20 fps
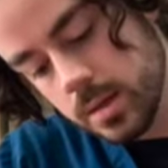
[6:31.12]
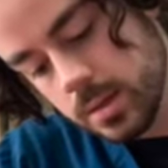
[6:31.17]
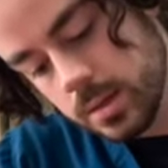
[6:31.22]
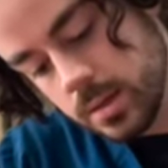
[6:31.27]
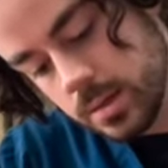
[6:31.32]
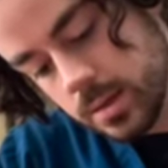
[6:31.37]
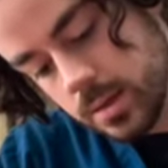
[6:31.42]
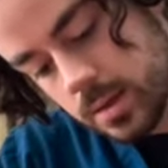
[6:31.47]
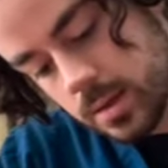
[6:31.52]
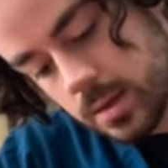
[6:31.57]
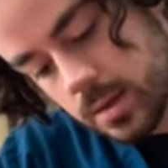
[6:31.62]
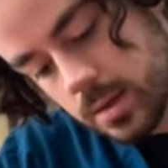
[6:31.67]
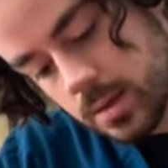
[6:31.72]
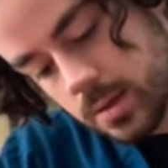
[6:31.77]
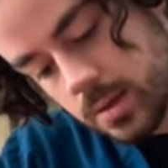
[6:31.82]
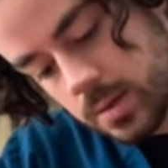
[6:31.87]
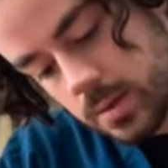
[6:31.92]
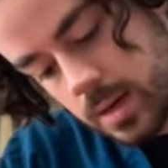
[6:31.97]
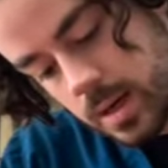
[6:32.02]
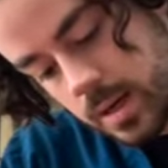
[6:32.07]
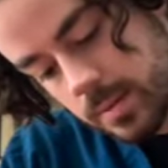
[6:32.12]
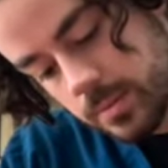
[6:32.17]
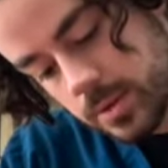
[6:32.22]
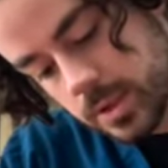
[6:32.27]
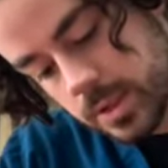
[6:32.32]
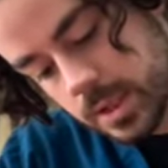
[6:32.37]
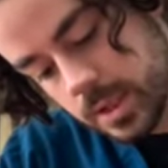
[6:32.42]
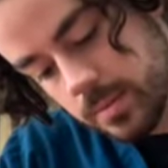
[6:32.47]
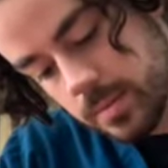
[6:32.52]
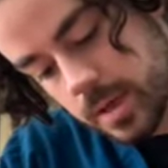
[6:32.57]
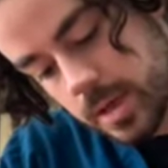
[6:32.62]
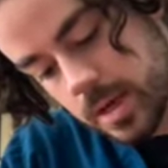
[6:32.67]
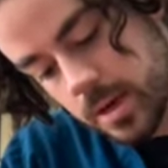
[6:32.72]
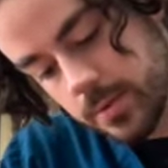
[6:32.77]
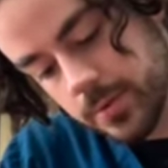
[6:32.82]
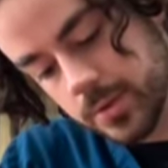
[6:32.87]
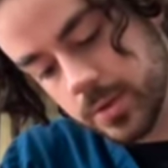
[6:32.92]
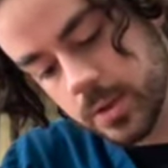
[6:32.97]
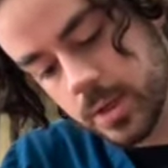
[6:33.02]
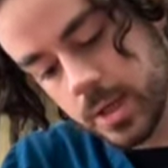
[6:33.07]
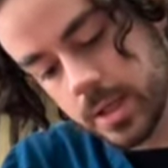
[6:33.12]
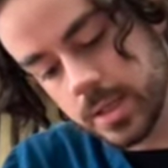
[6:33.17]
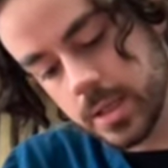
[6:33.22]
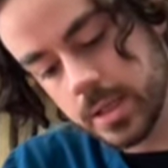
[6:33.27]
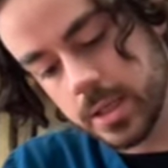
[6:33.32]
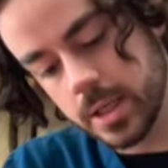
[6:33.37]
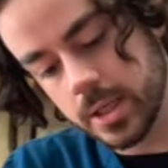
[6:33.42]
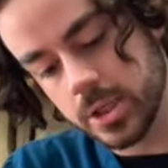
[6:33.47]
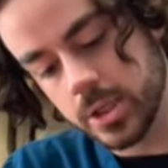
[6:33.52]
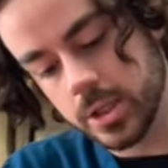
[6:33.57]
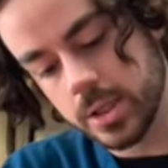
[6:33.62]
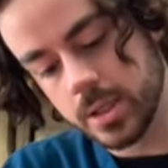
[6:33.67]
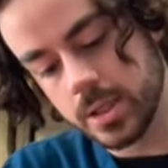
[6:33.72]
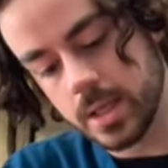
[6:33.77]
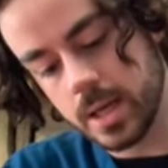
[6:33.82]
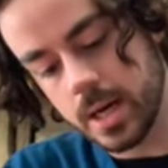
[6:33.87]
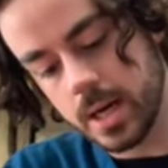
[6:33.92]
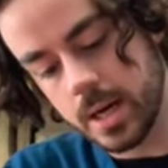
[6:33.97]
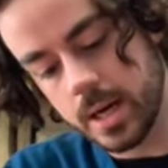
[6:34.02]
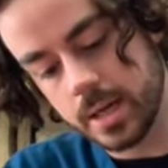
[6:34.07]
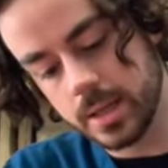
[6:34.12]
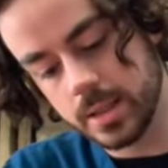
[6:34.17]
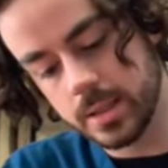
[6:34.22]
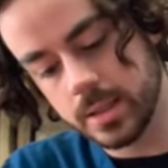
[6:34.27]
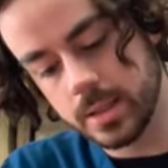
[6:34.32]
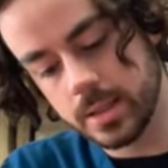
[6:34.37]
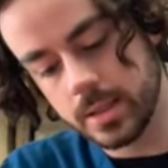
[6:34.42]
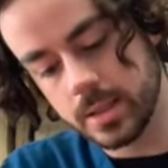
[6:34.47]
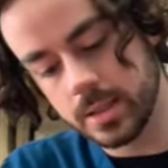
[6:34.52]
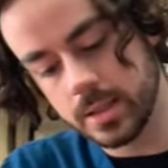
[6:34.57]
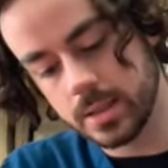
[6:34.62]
So I'm just going to be careful not to touch the sides.